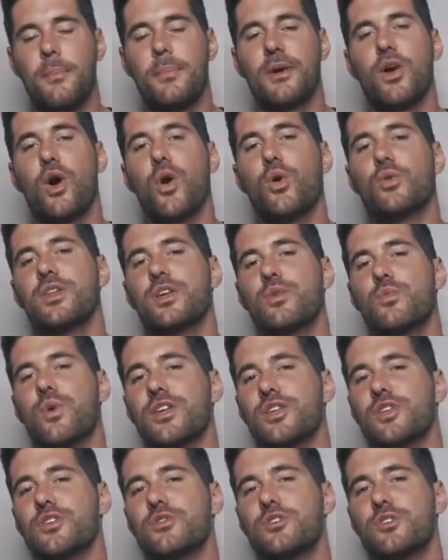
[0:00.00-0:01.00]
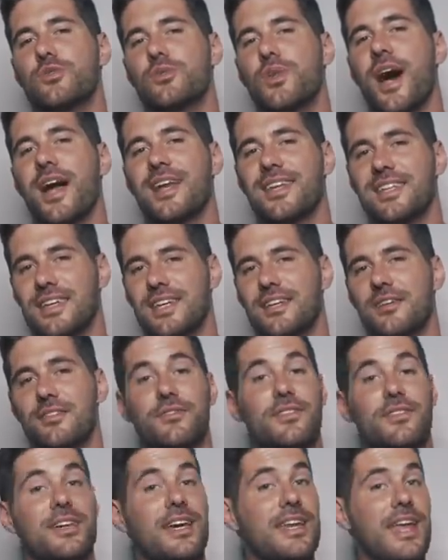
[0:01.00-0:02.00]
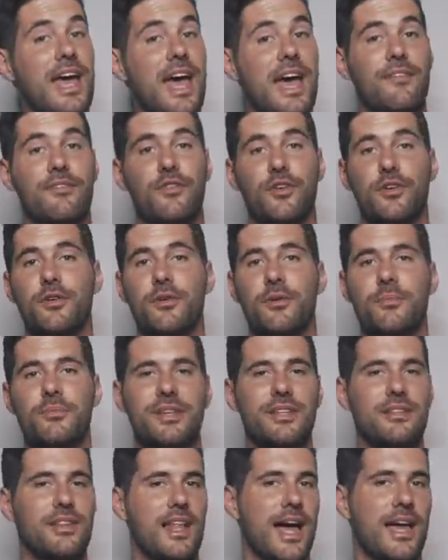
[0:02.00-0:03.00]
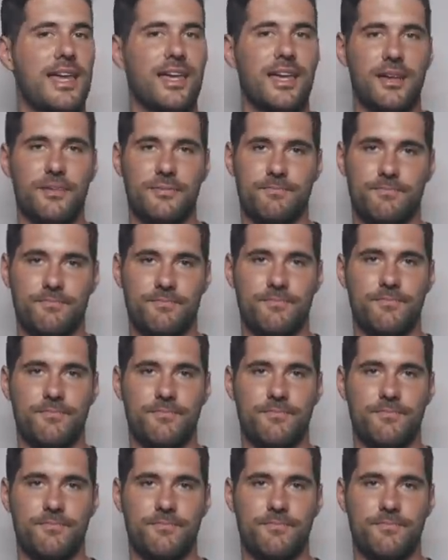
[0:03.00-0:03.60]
But only what you do not give can ever be lacking.